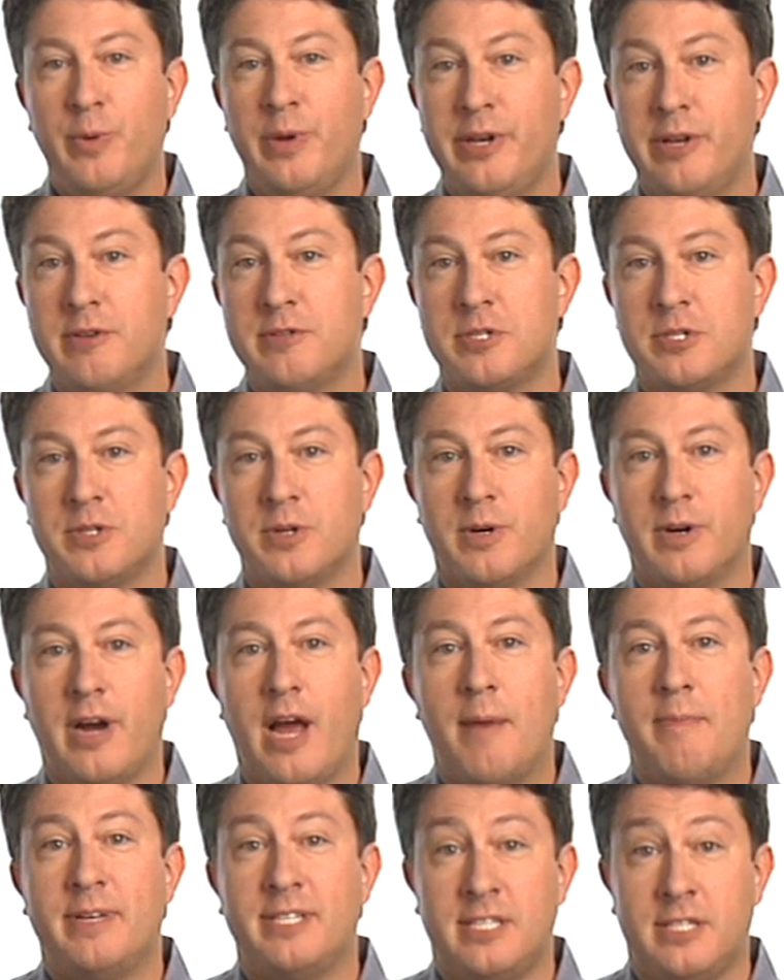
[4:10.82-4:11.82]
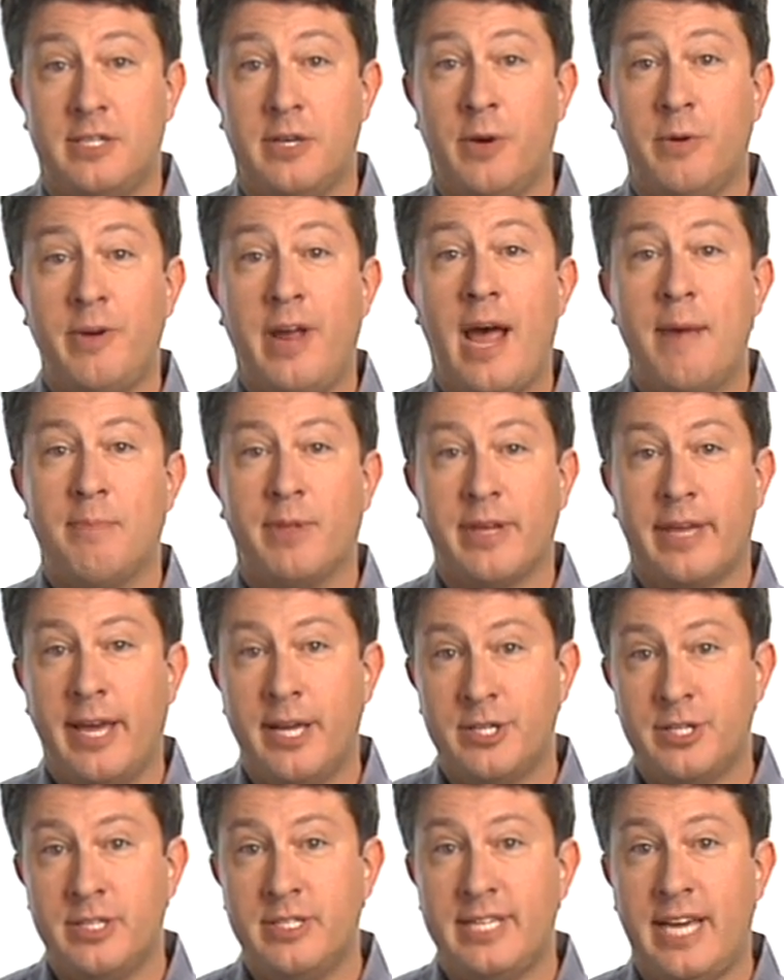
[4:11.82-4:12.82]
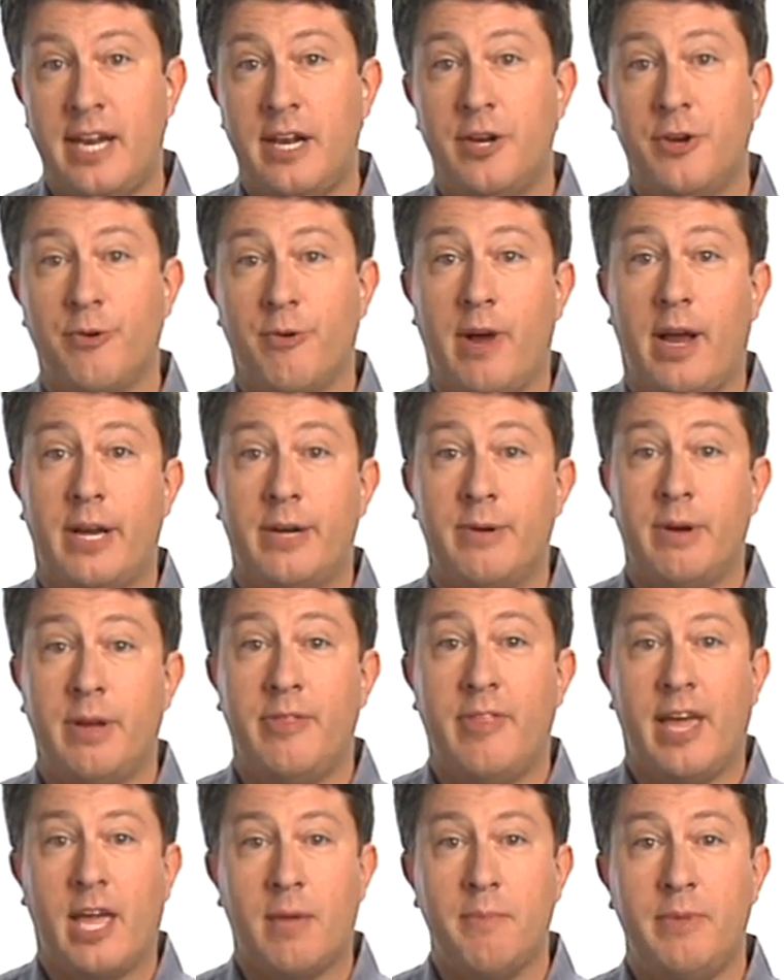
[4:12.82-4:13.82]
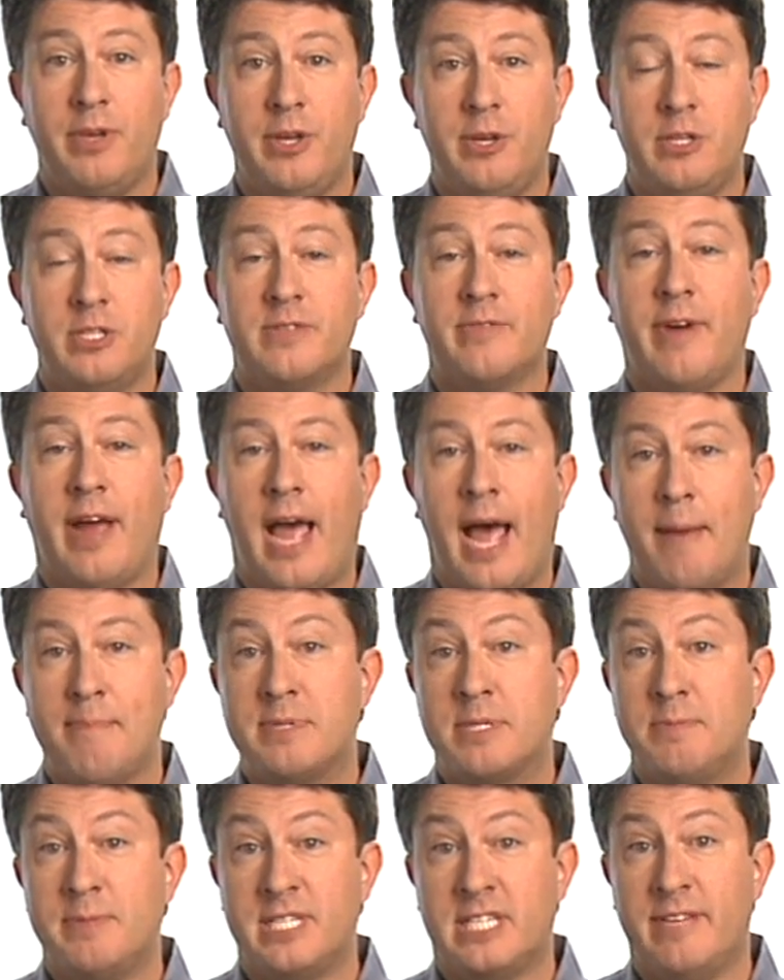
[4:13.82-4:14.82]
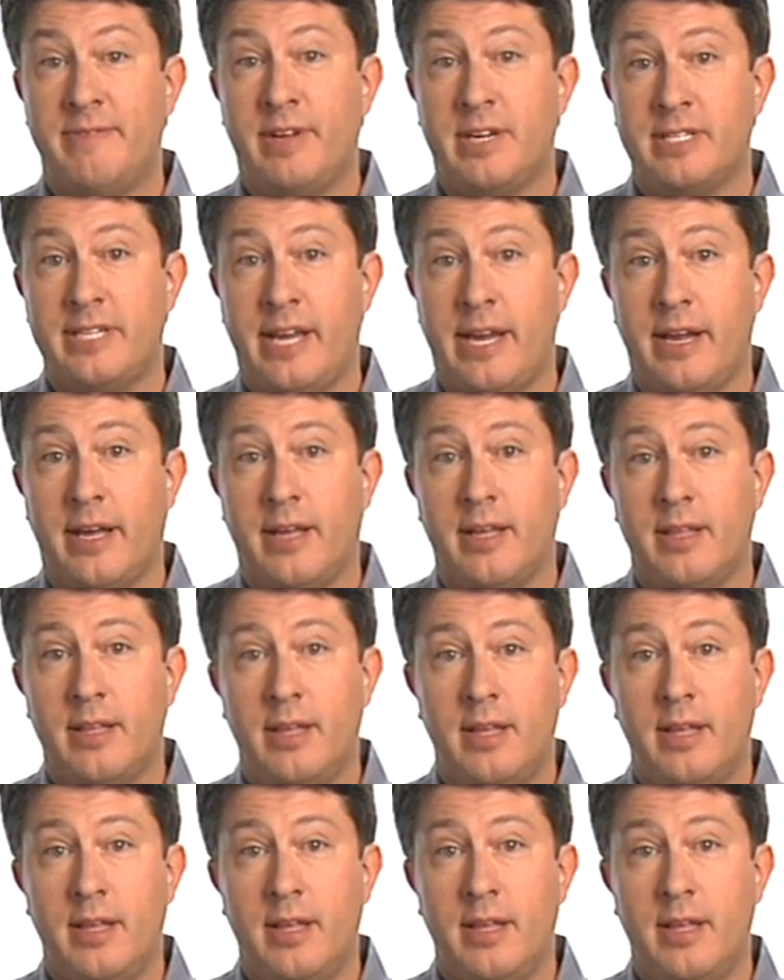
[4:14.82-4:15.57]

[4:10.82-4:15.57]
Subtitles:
Windows Store app has its own application data directory that can be used for app-specific data.